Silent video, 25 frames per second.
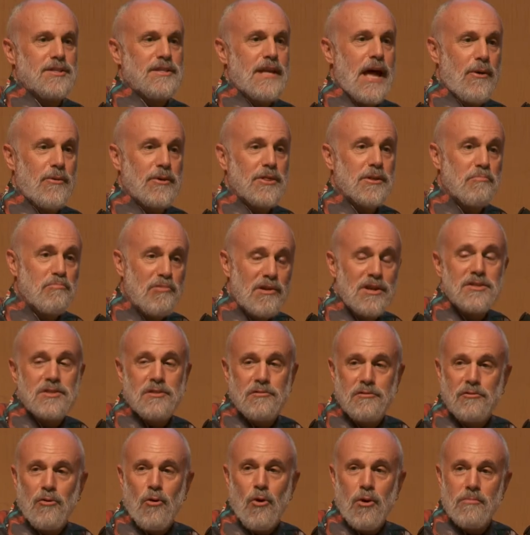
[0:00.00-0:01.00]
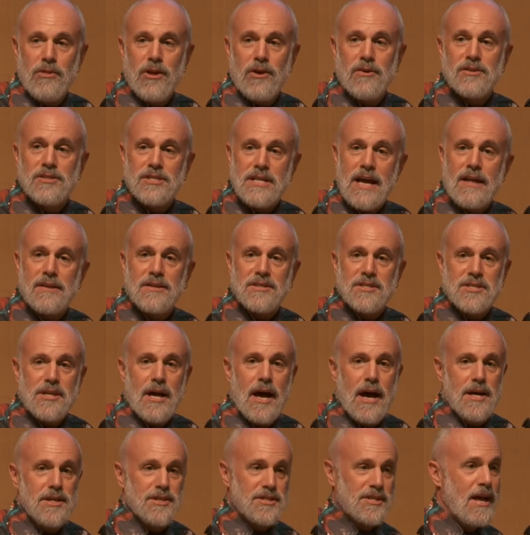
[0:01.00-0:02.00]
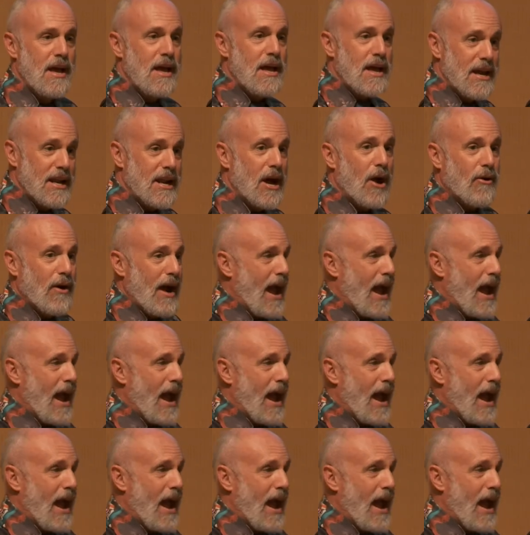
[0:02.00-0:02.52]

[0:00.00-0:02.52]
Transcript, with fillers: Now, in the printed form, they're italicized. In our